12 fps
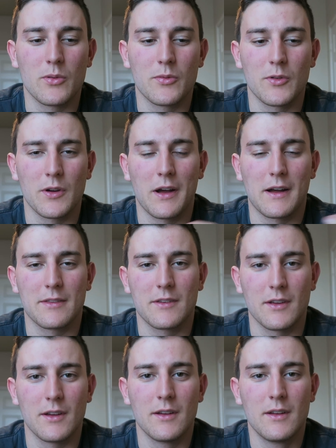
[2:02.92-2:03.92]
who forgot
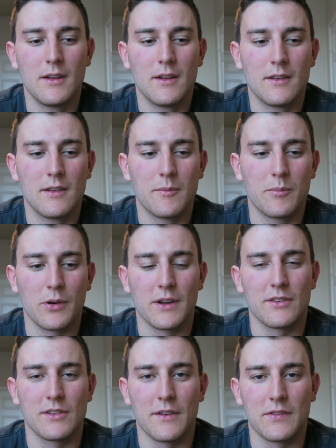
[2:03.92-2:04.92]
to
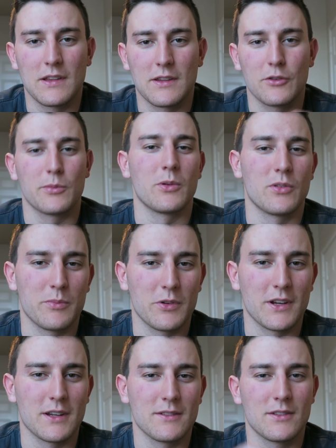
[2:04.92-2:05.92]
bring stuff that they're supposed to
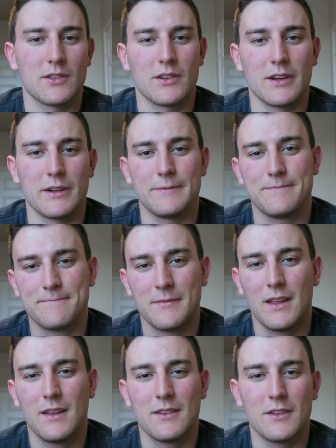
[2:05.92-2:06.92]
bring, so
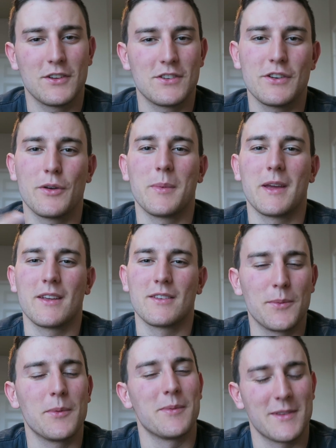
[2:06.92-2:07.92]
as long as you don't make a
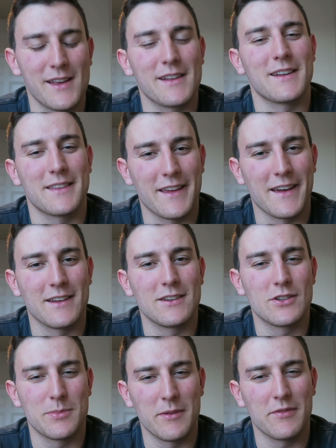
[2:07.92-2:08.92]
stupid mistake like that, you
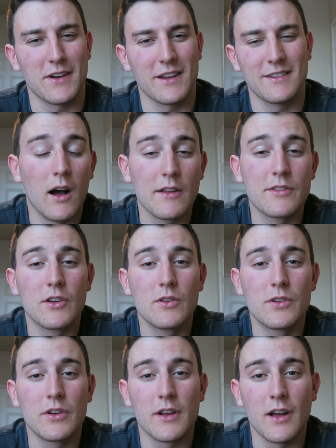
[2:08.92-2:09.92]
should be fine. Also,
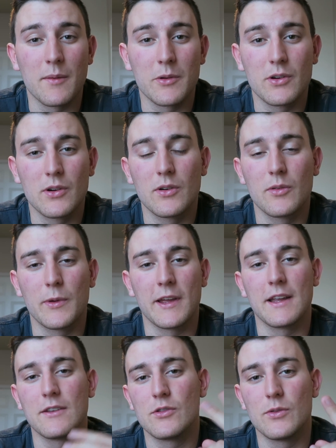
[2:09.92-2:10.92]
during Common Core, we
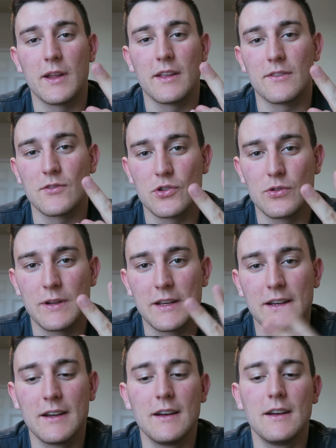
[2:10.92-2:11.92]
had 2 days of
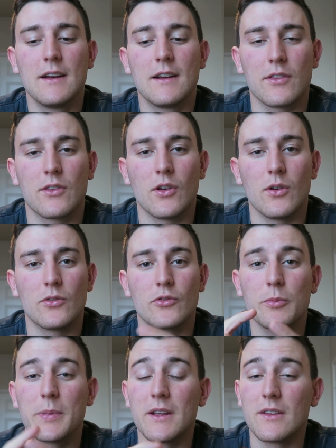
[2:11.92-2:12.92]
shooting, so
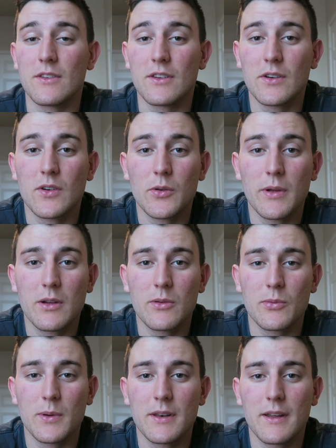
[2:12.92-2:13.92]
grouping and zeroing
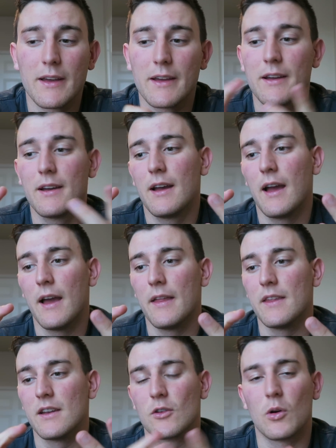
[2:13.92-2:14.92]
was one day,
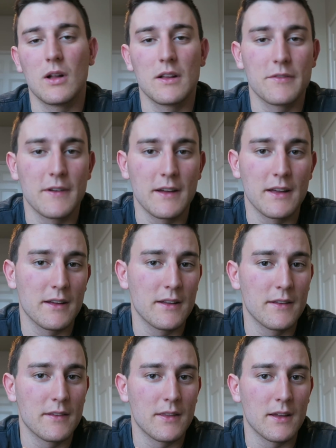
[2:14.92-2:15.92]
and then qualifying
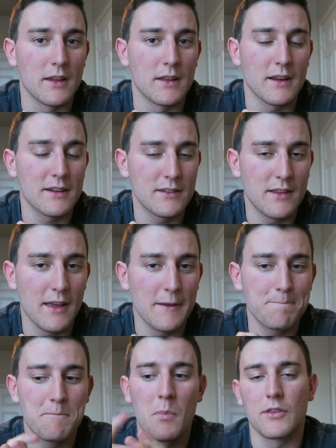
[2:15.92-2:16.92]
the next
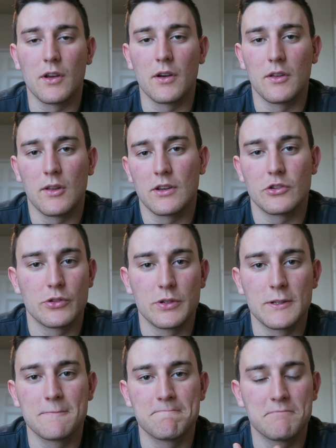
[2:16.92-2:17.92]
day. So you like
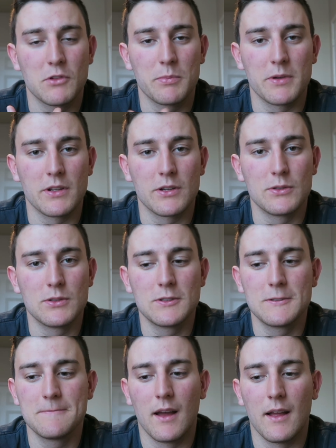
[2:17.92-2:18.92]
shooting? It's pretty
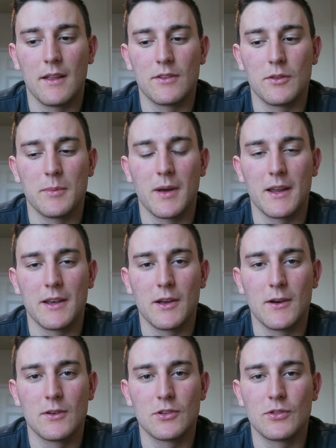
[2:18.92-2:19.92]
cool. As you might
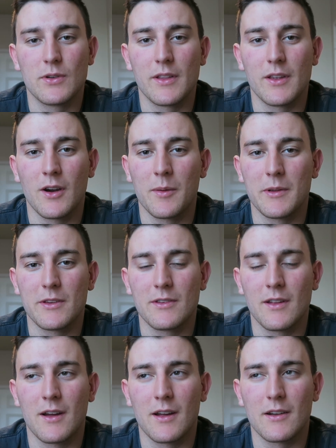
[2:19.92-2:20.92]
know, shooting in the Army is
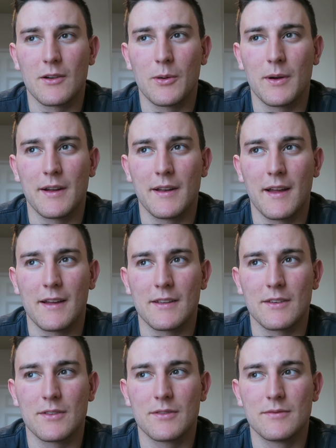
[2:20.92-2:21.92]
not quite
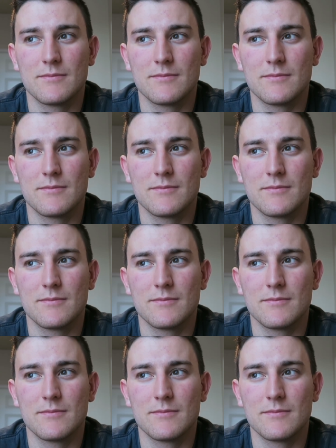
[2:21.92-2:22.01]
as